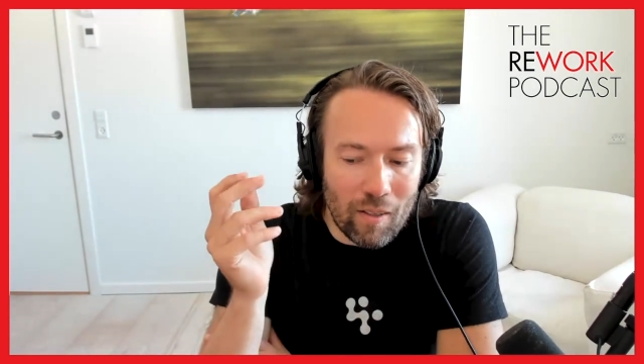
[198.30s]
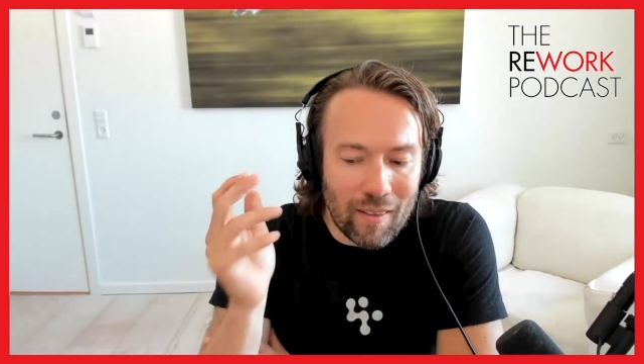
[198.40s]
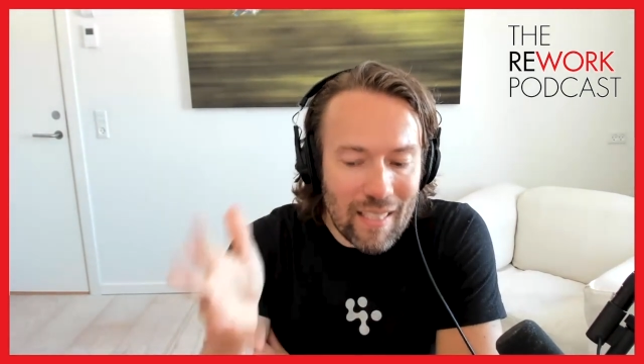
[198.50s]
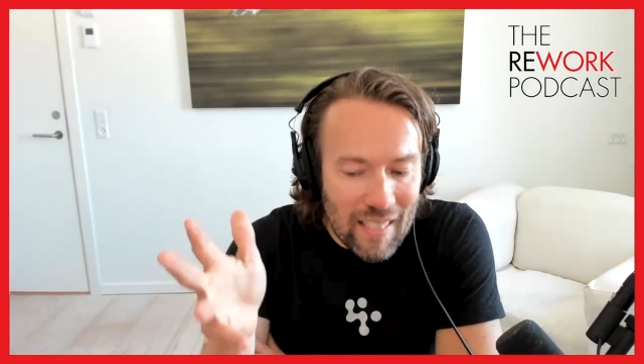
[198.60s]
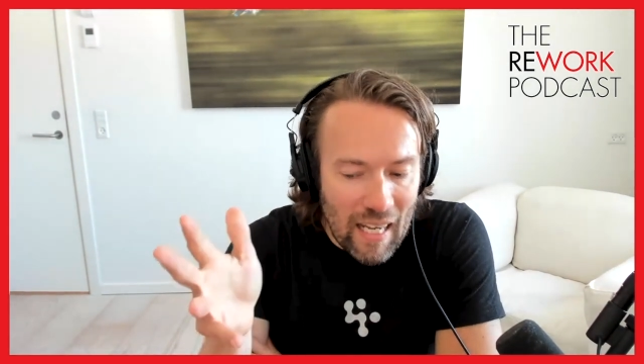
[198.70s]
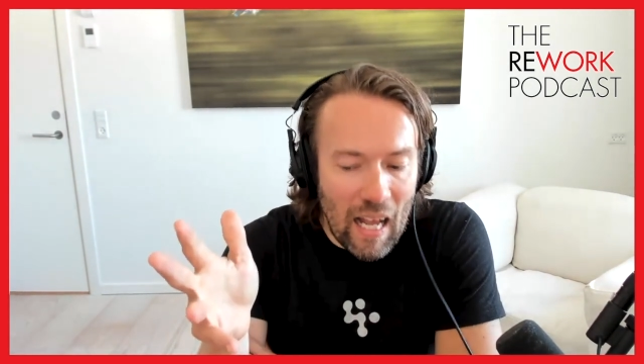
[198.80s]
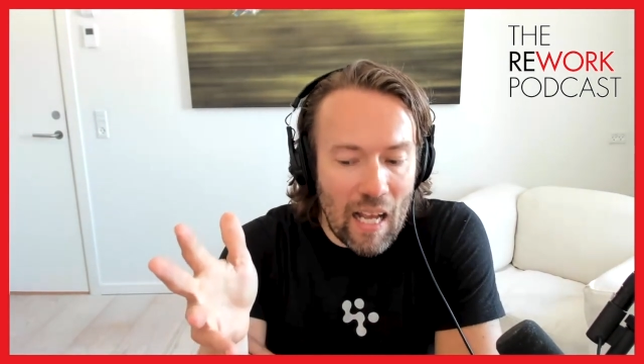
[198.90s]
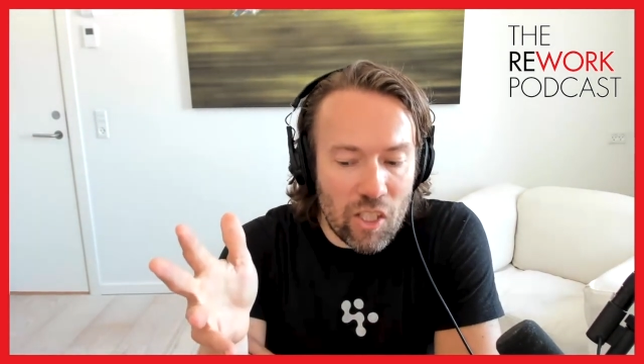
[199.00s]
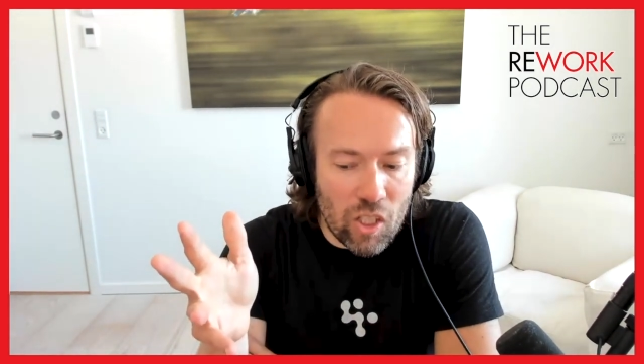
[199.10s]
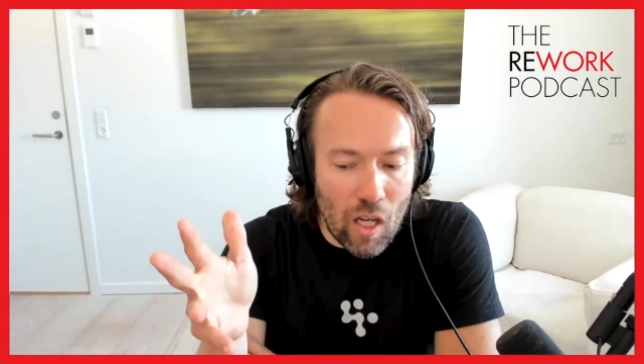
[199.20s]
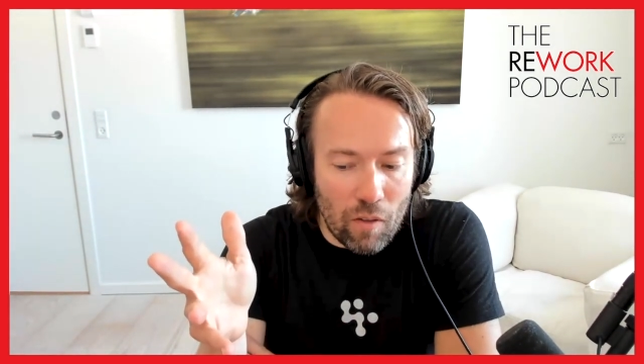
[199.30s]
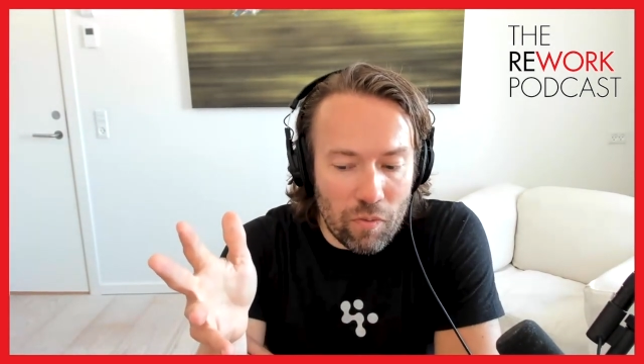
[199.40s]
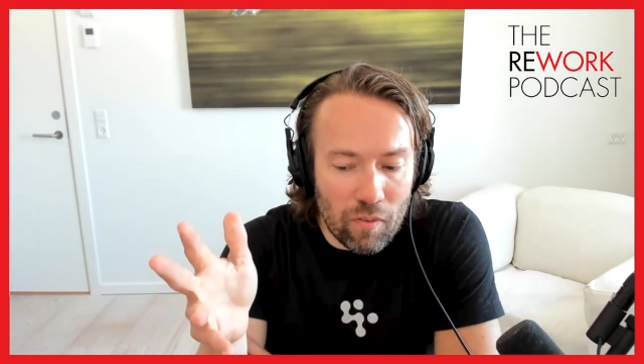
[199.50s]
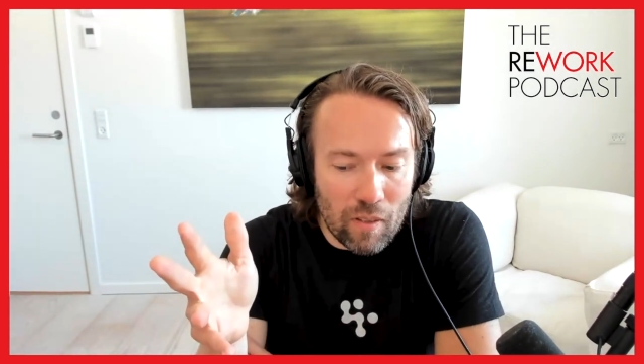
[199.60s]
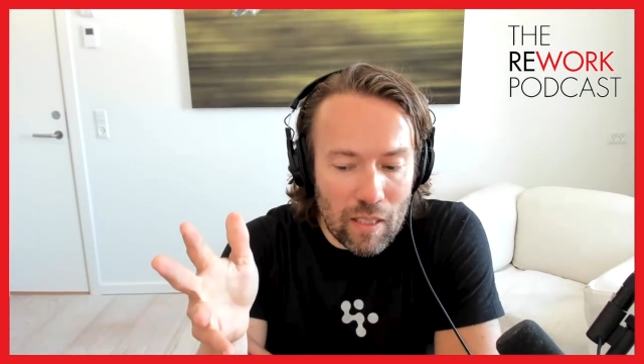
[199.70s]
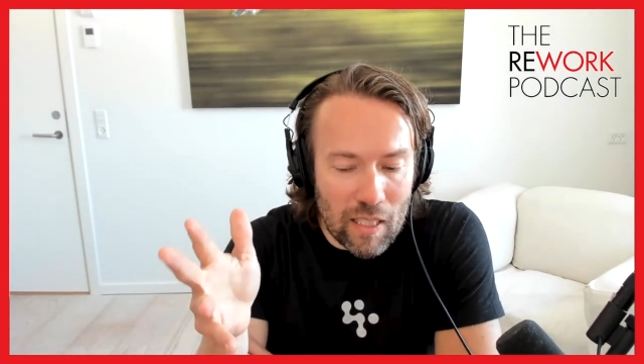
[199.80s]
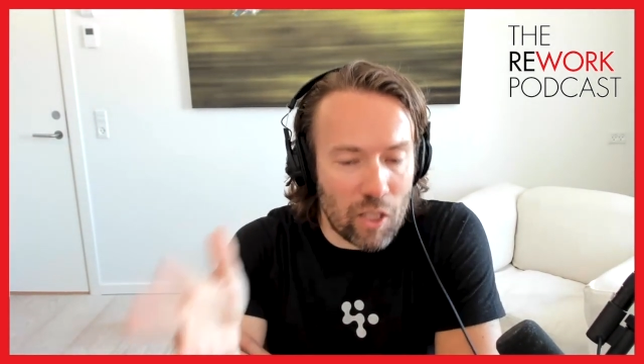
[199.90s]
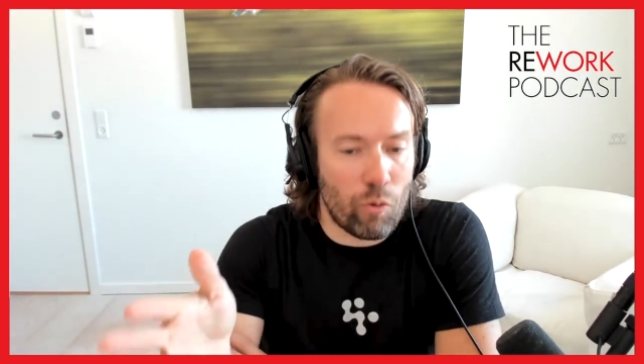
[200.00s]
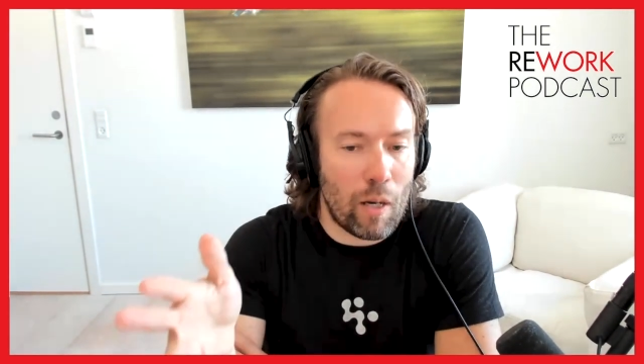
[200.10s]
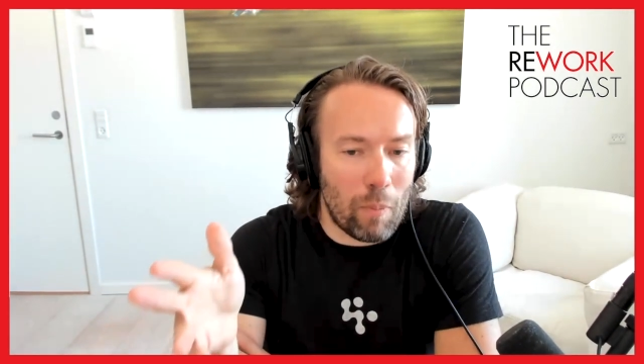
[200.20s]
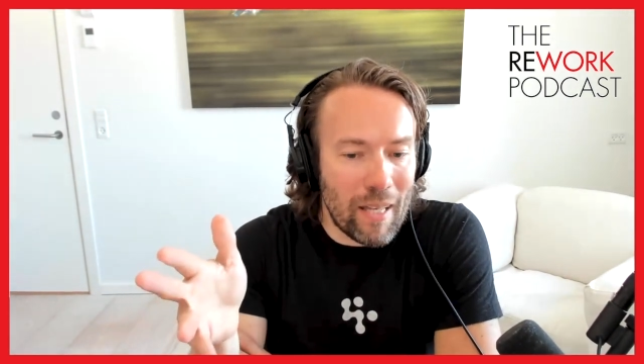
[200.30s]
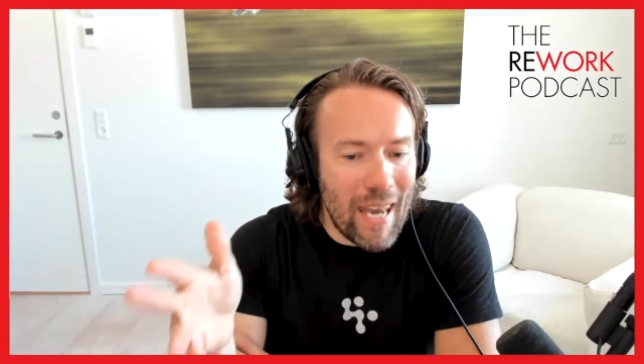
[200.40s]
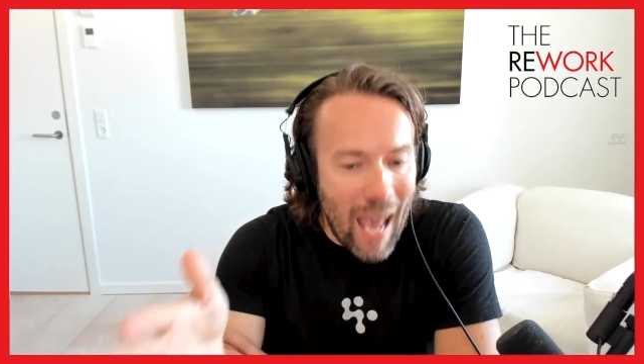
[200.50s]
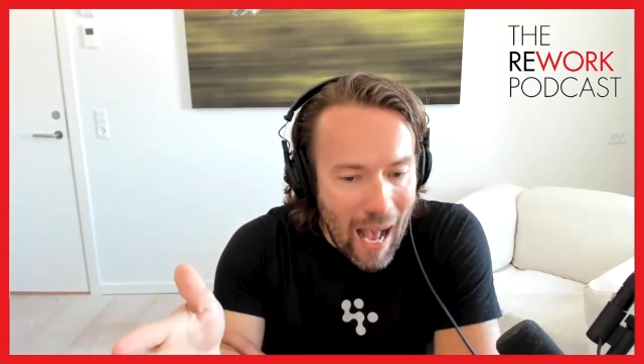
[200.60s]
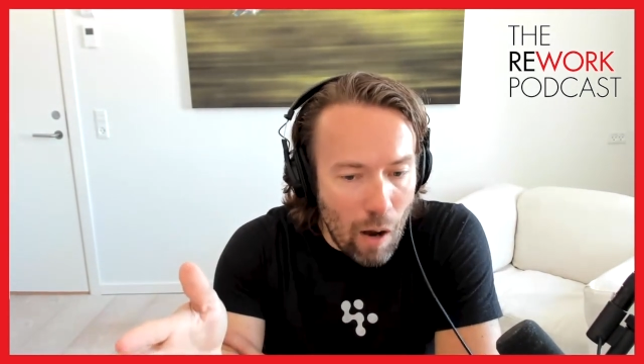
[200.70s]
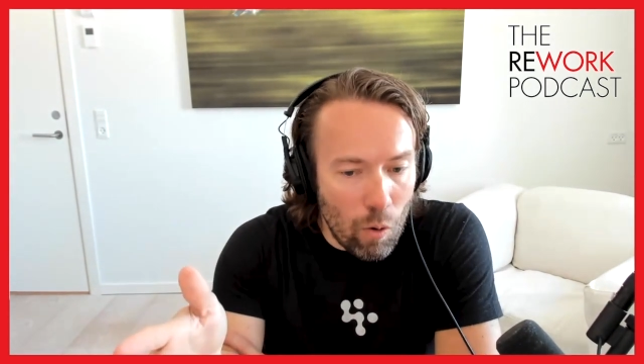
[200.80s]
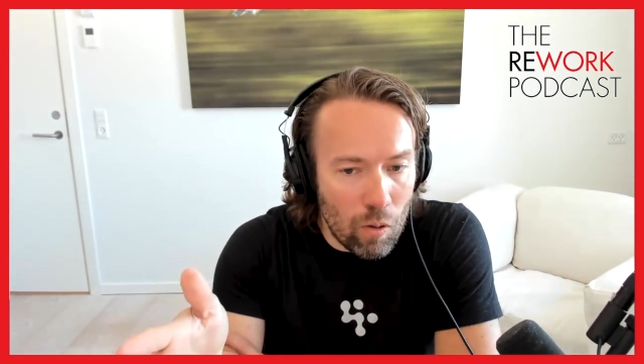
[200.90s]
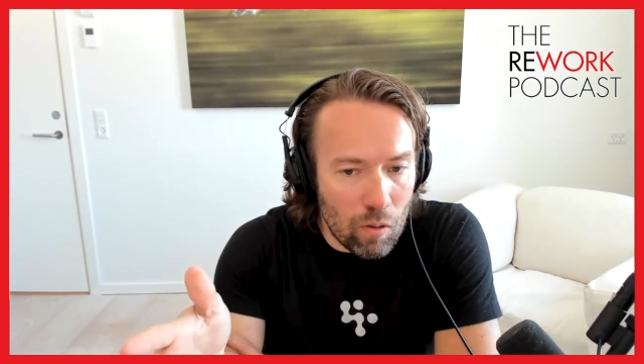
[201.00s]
This AI stuff is incredible now.